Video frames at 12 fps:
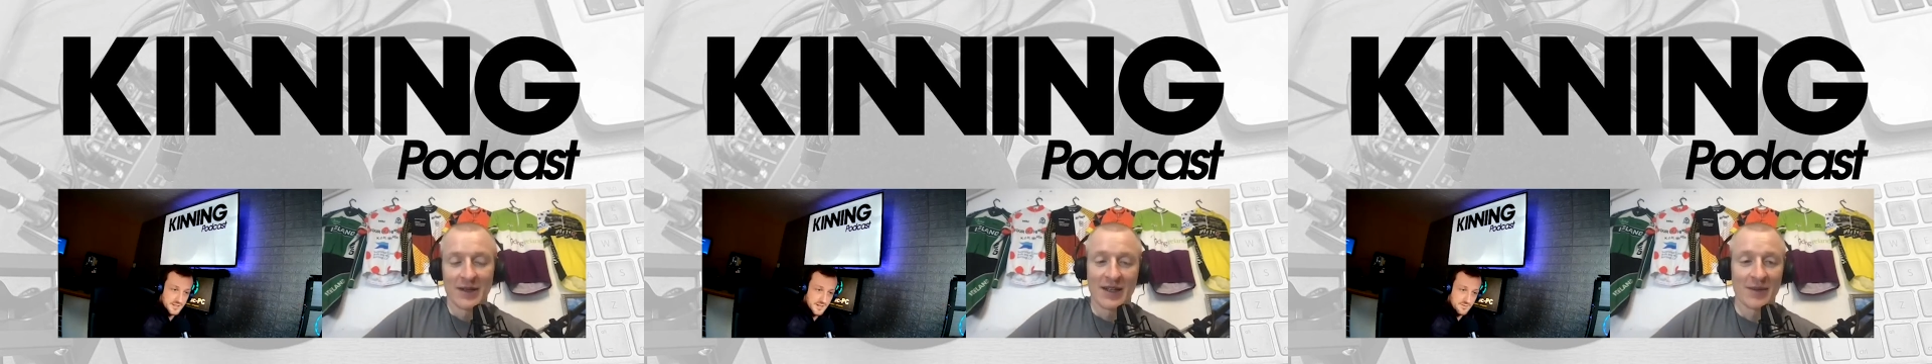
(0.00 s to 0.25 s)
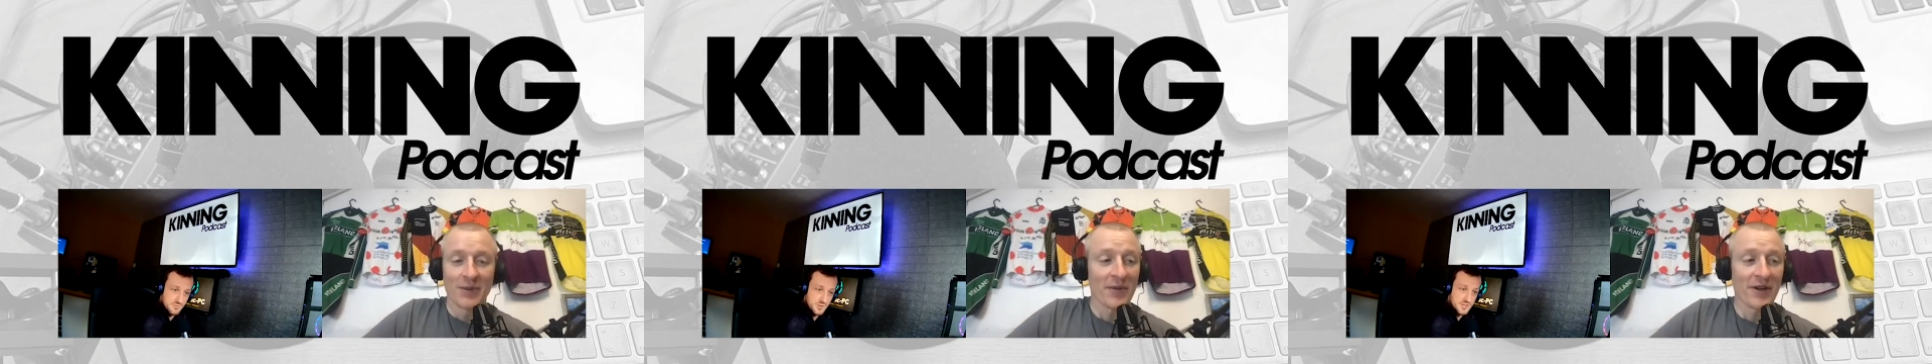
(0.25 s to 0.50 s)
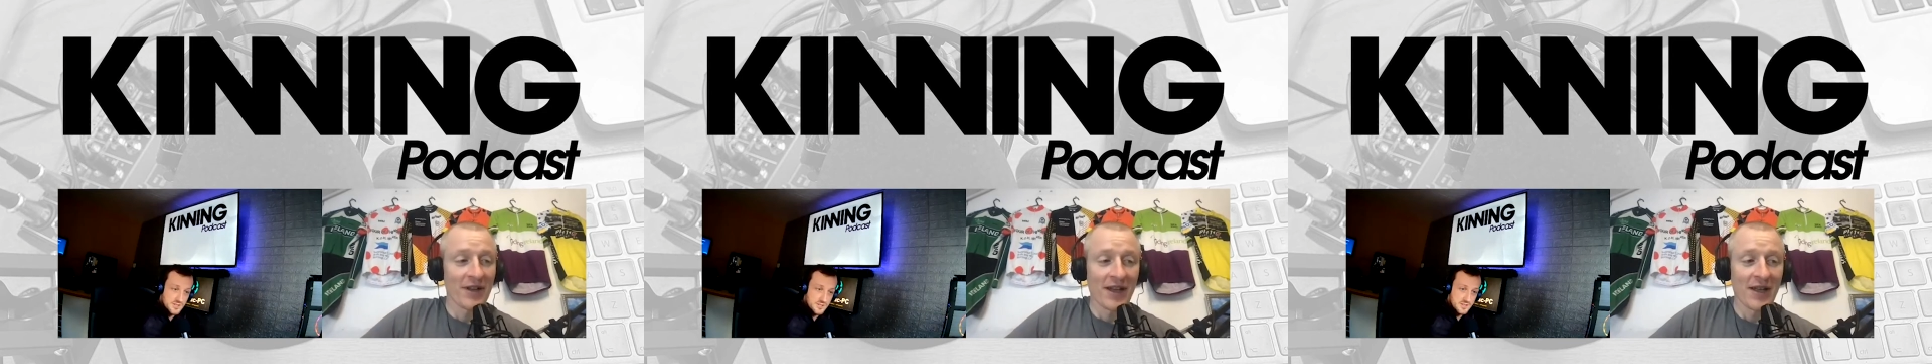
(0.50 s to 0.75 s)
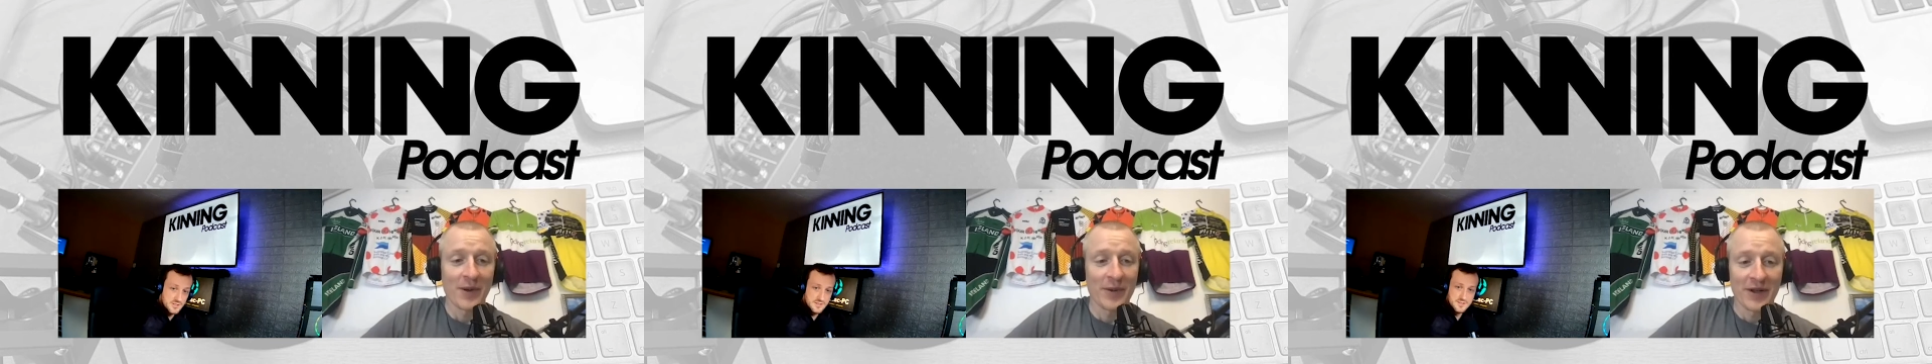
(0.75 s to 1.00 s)
Uh, probably not.
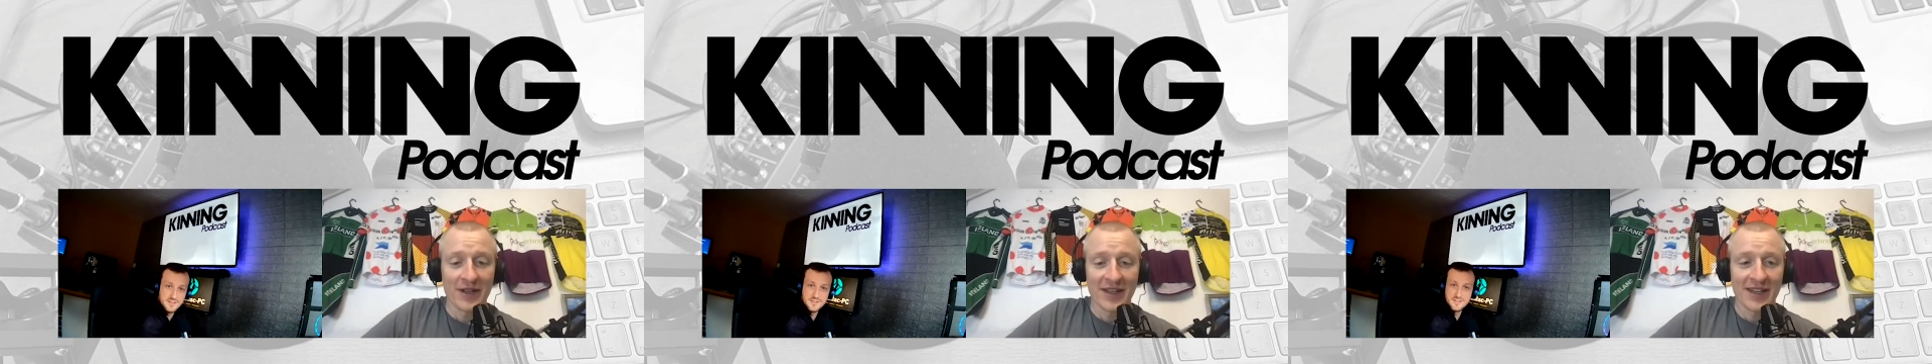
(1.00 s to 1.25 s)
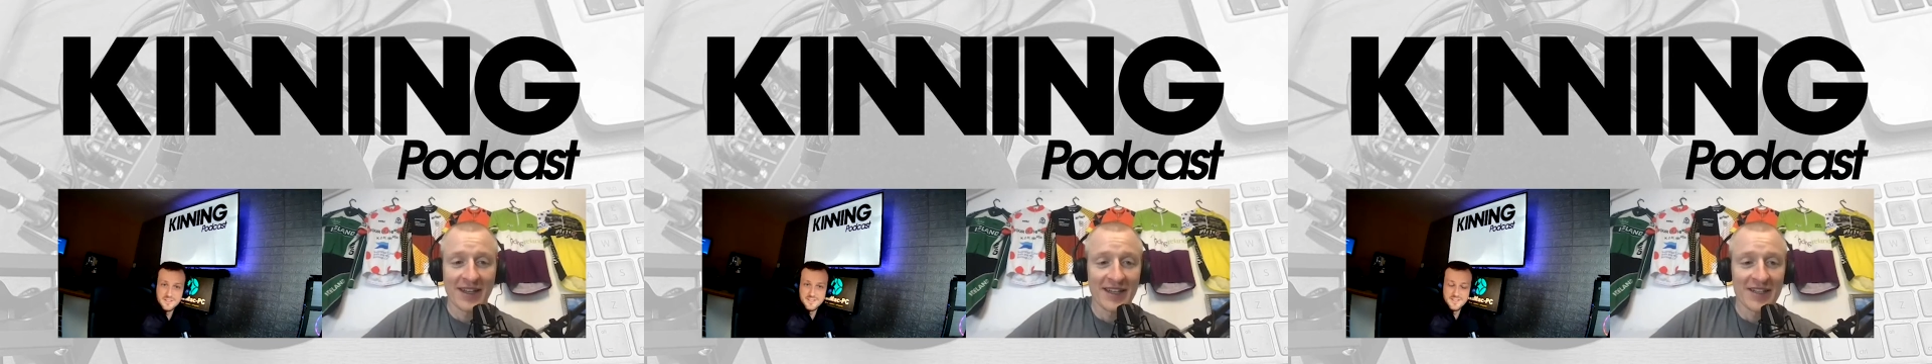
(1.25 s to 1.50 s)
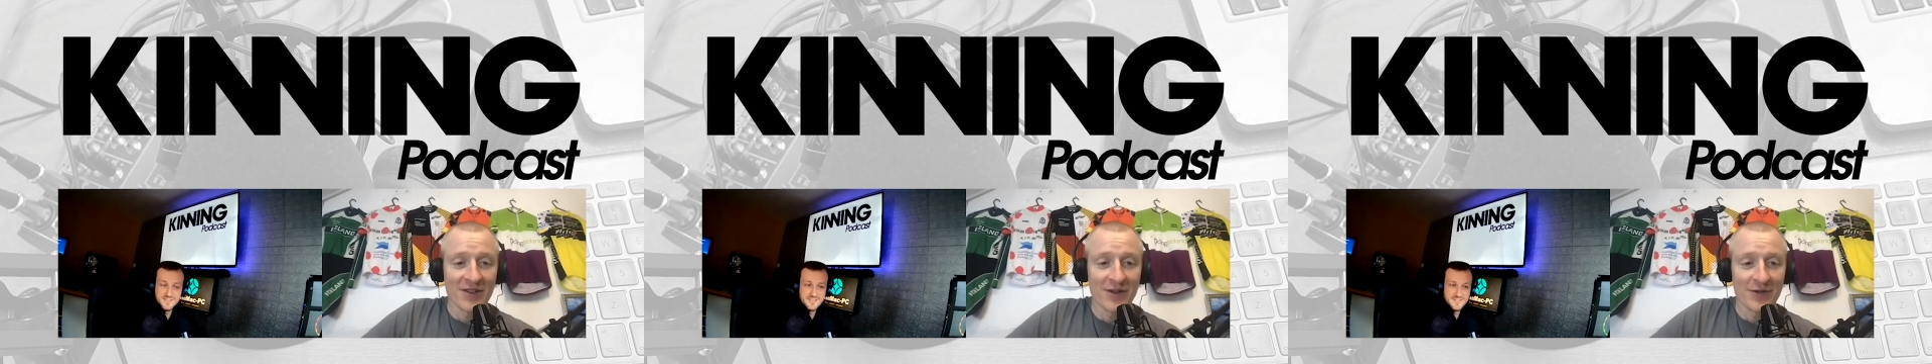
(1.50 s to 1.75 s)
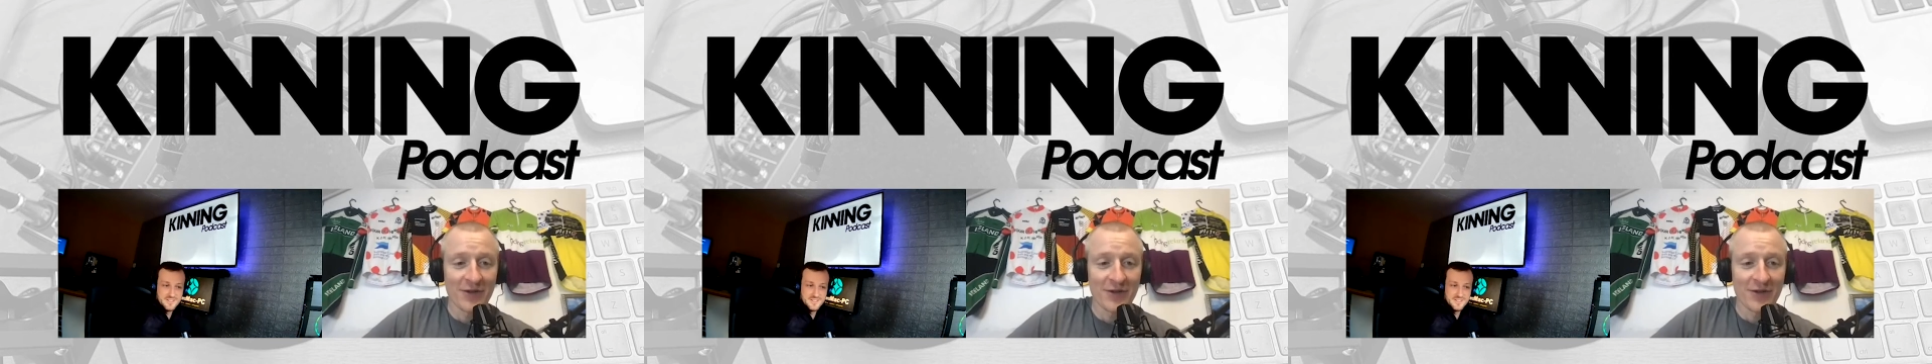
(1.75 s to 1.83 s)
I'll probably not get this out